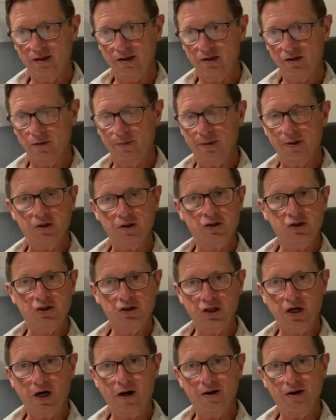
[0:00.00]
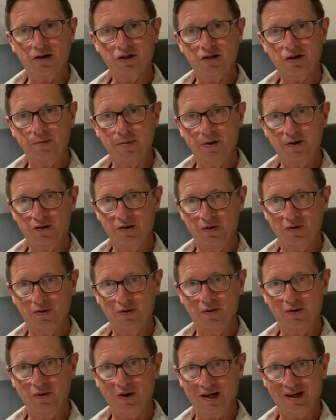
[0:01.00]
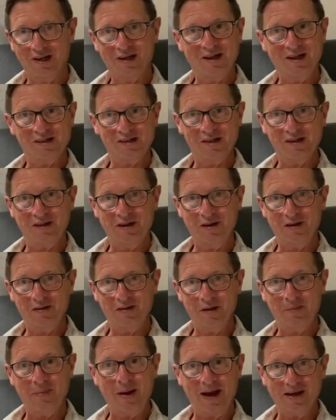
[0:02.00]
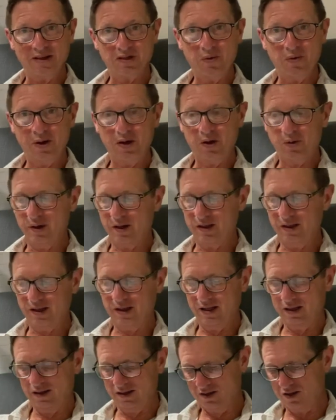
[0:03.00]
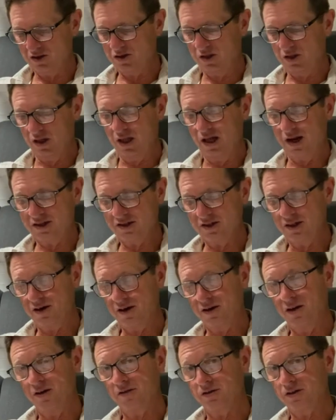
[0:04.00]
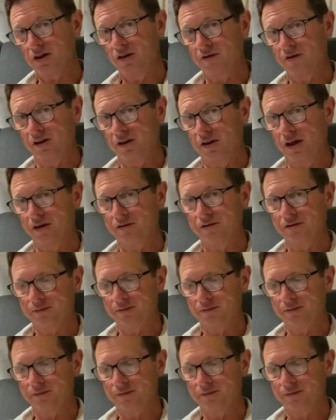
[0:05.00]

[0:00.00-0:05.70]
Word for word: to be cherished, but to recognize that they, they pass away quickly. There's a lot of stuff, tough stuff in life.